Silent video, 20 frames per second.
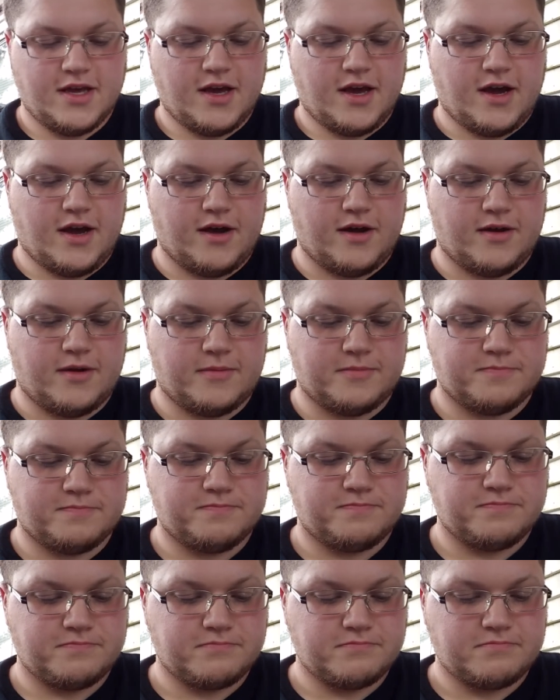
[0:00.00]
And
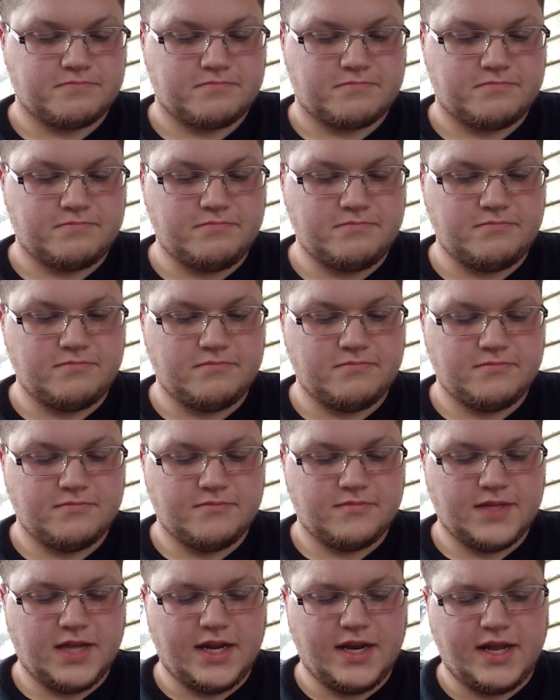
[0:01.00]

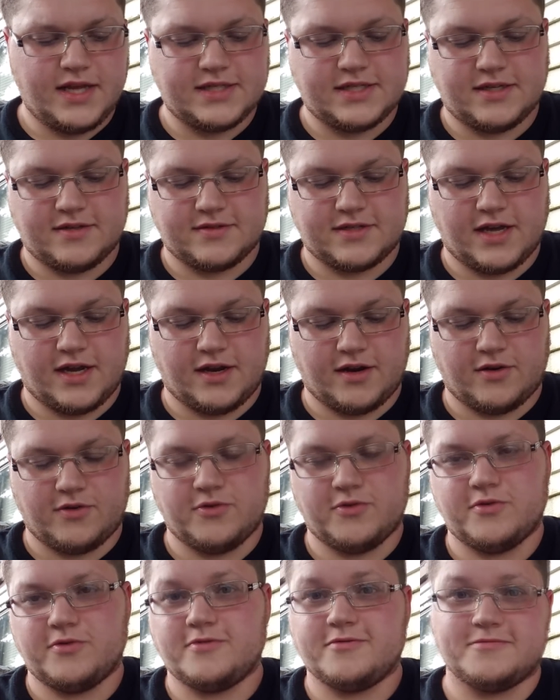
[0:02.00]
that stuff's kind of
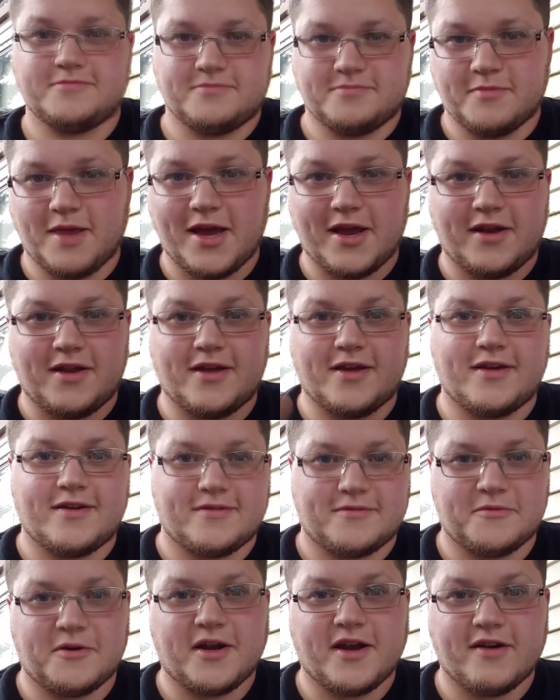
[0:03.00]
cool, manly,
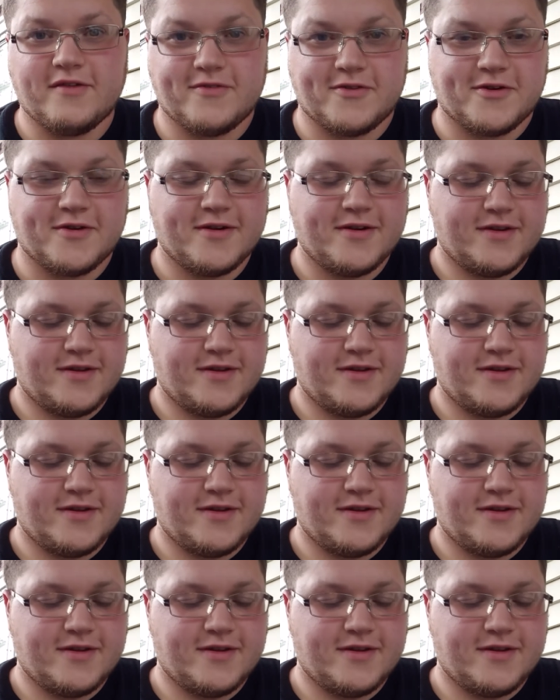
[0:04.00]
whatever.